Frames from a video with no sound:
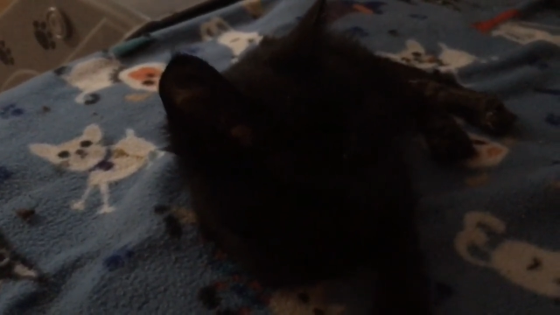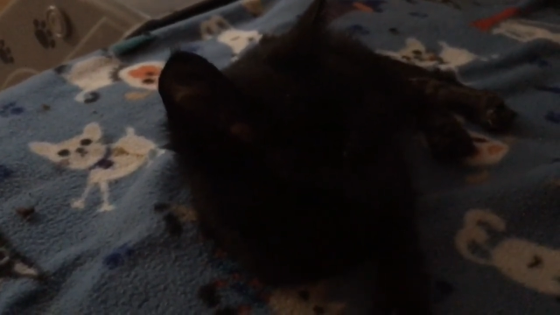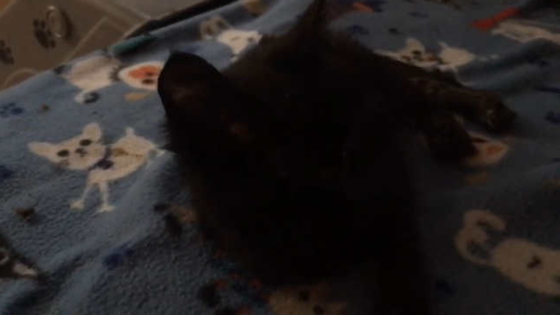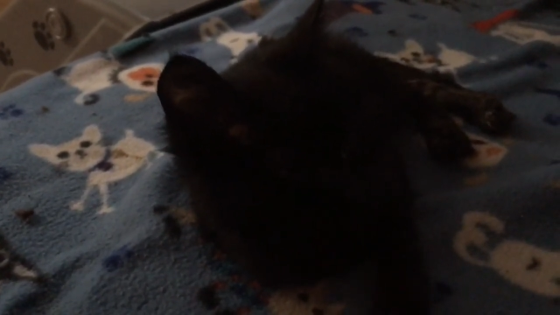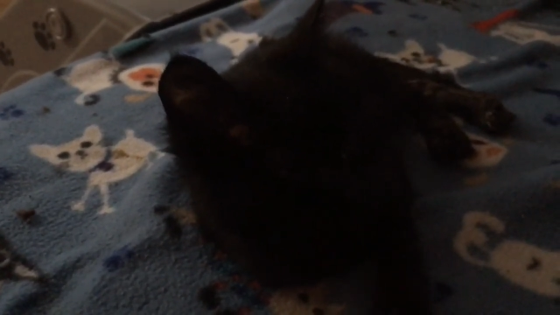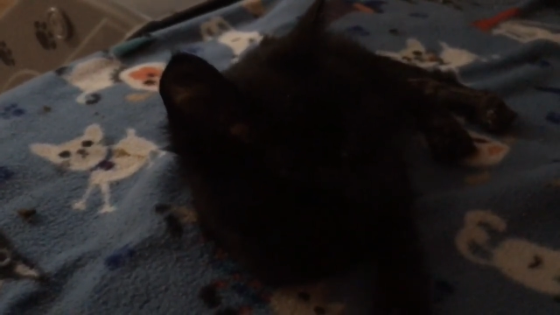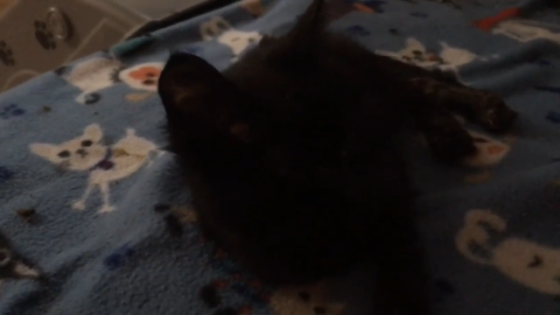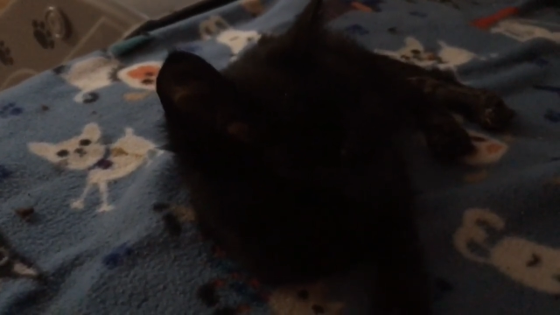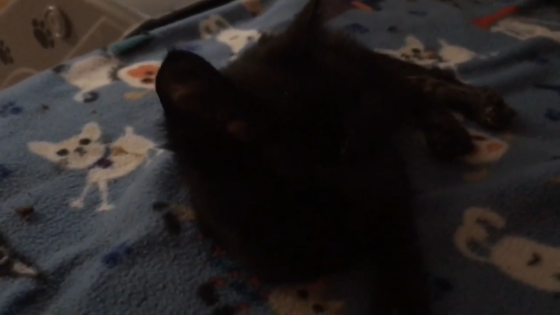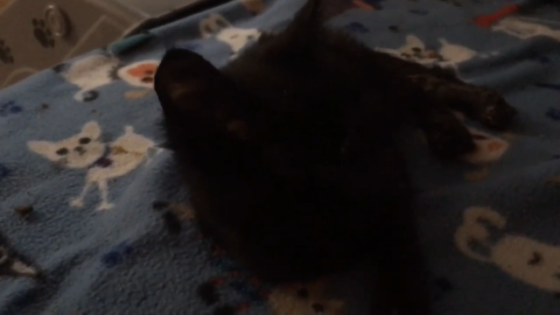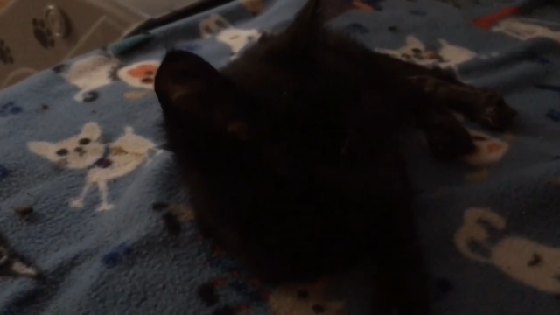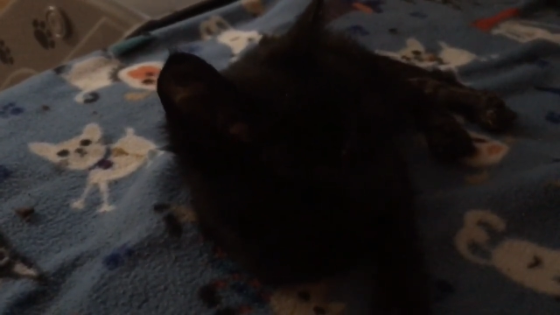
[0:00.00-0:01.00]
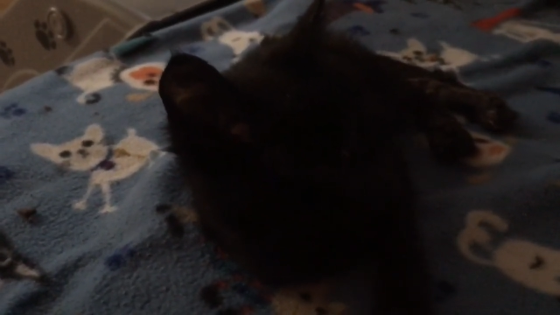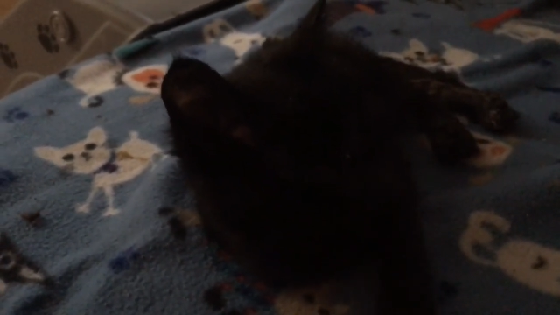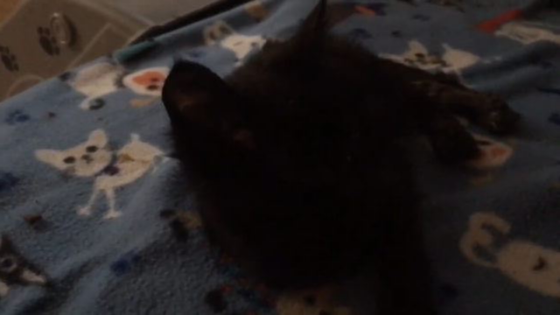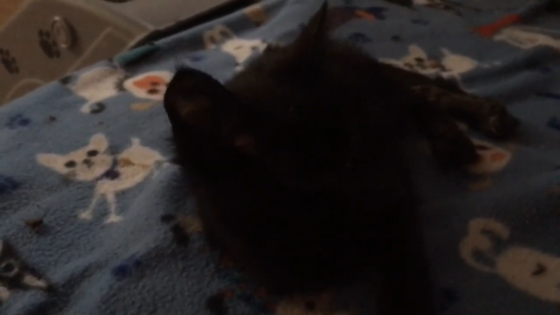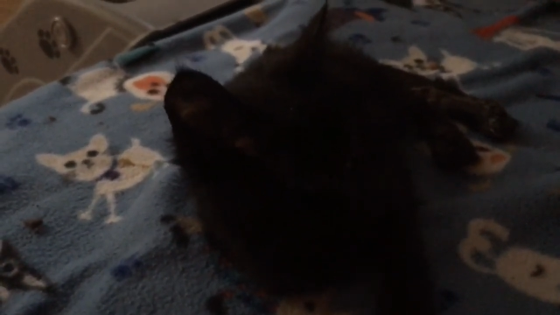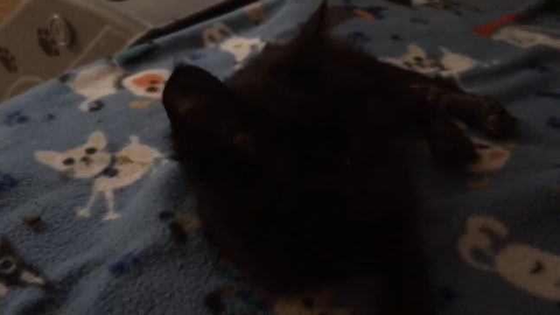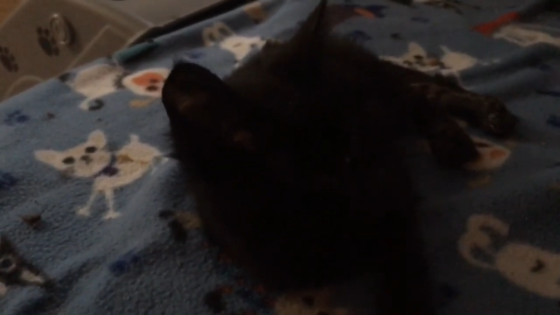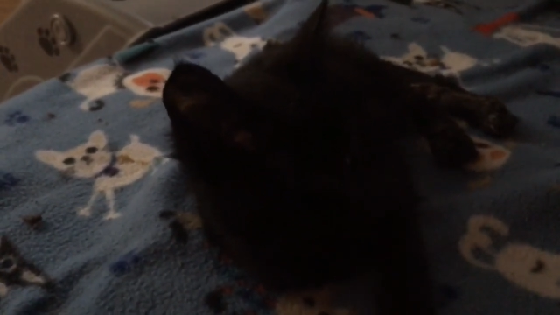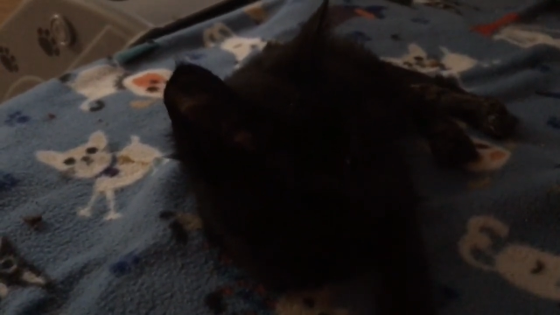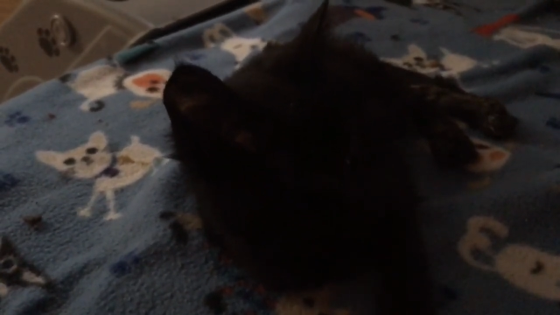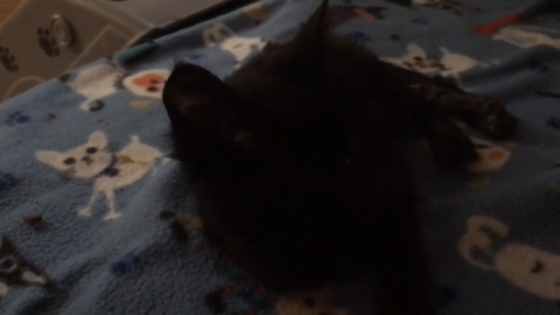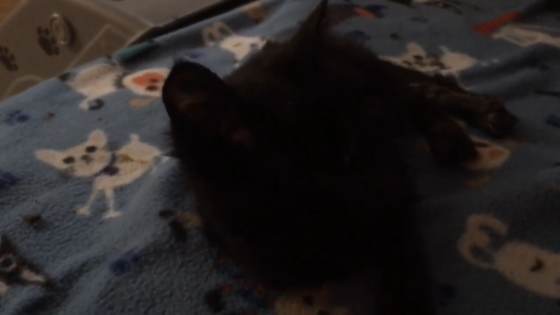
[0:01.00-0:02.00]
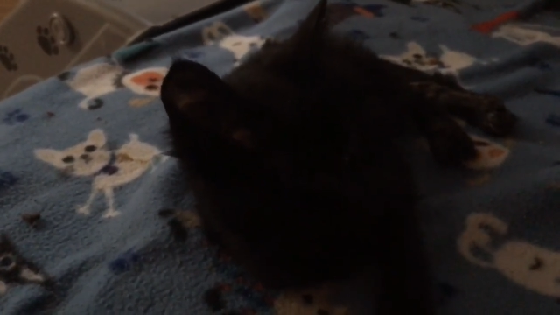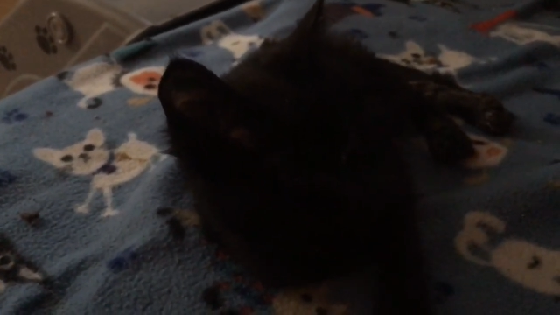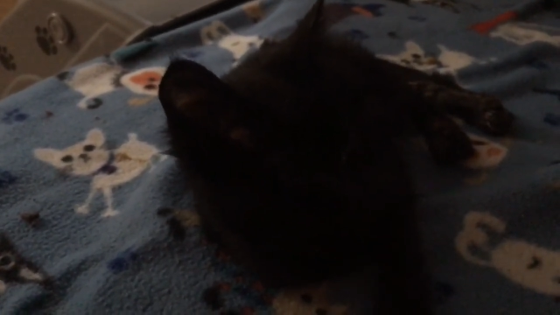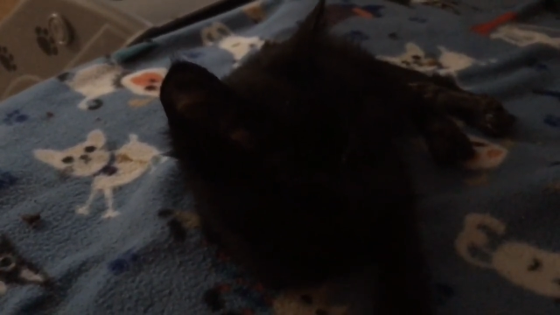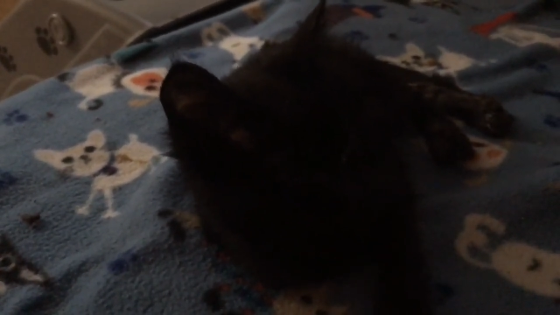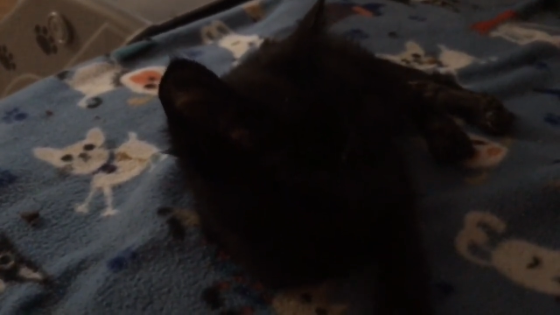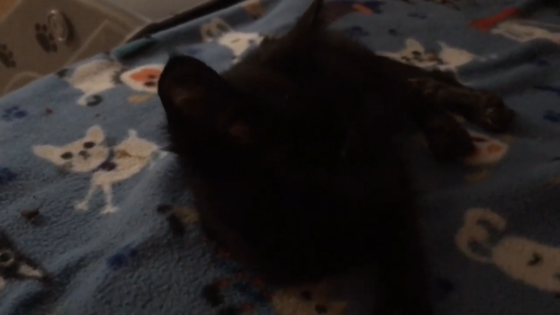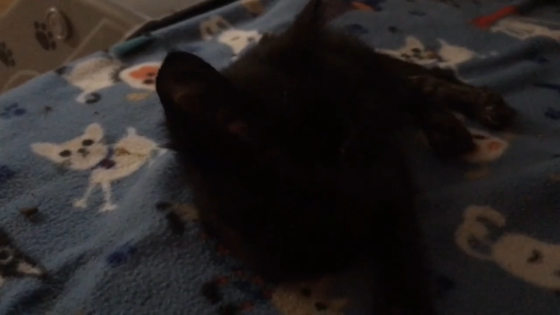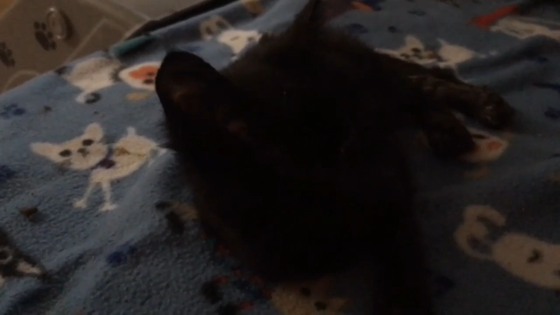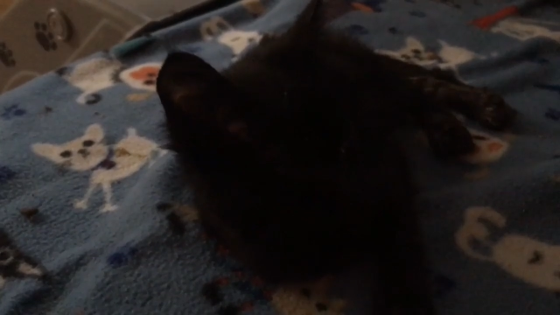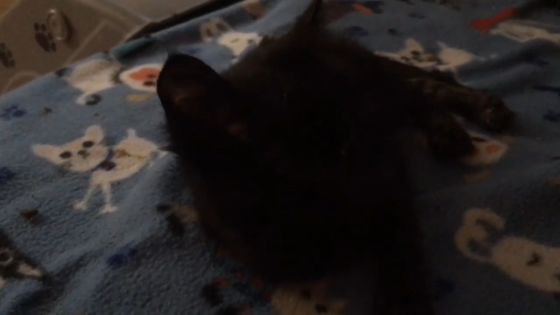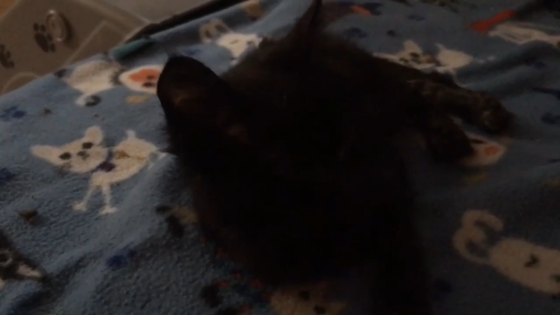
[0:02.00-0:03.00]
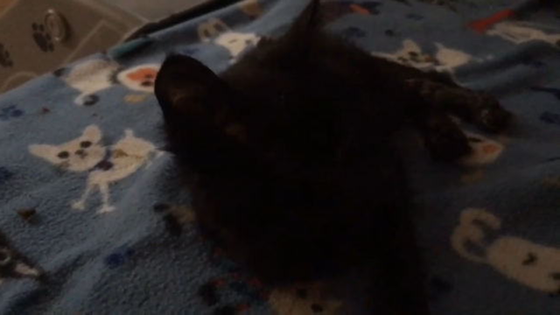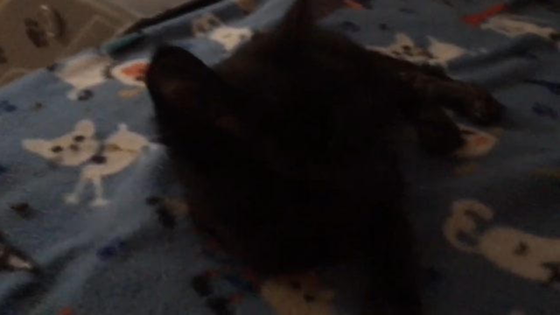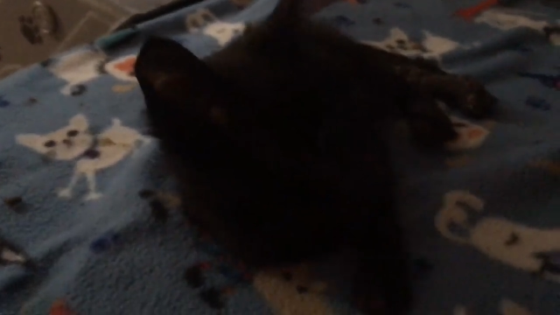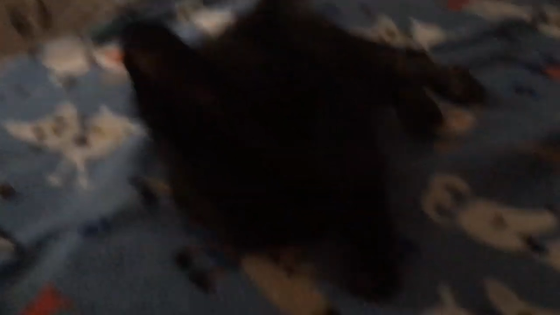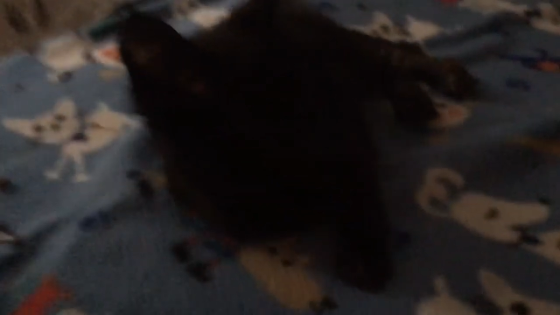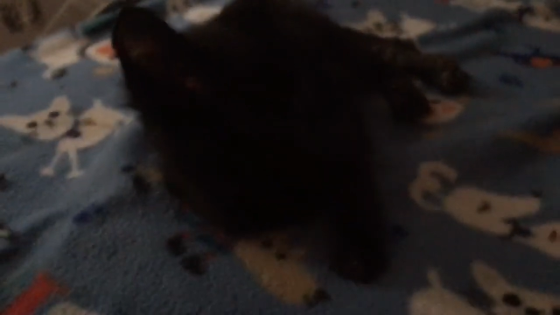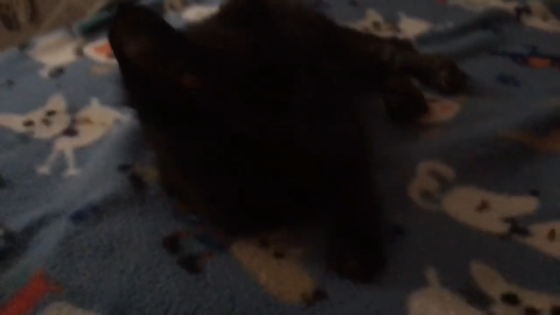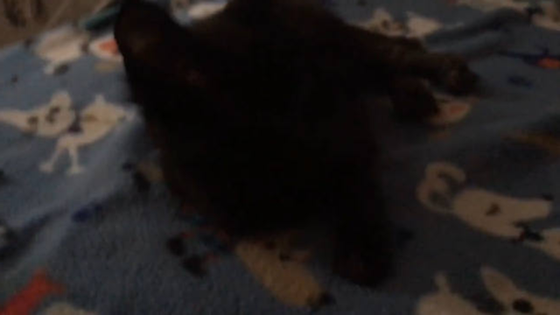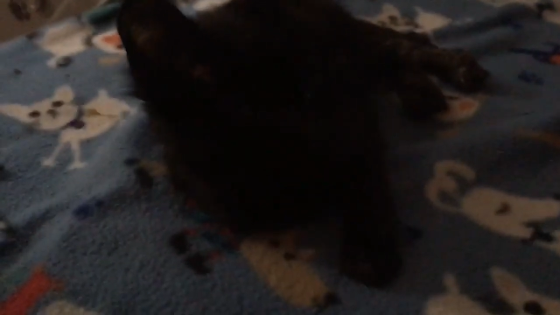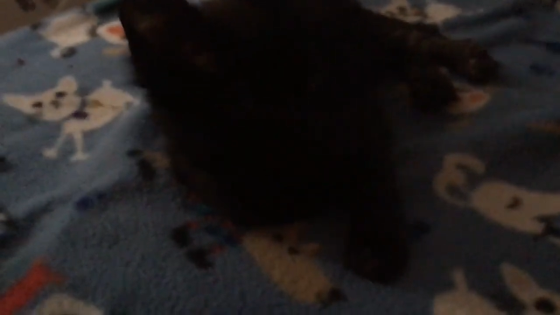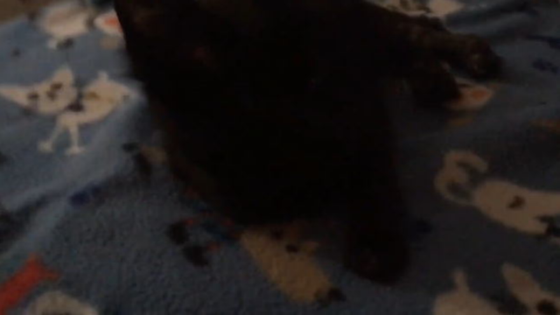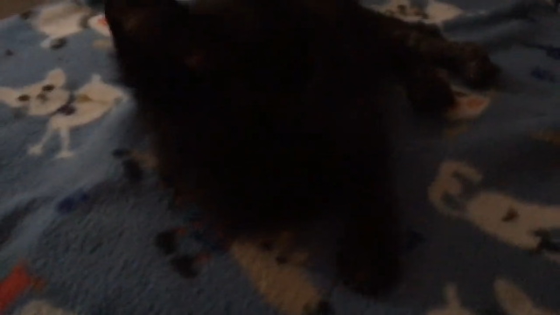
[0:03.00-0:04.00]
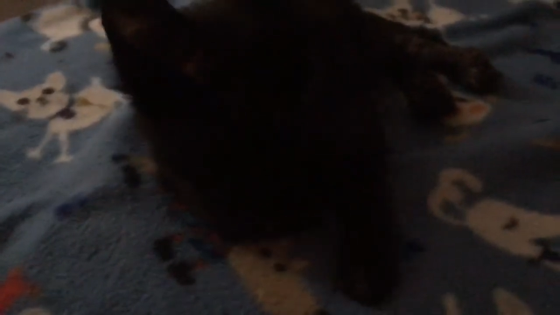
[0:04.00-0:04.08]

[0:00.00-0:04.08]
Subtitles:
[unreadable: no face in view]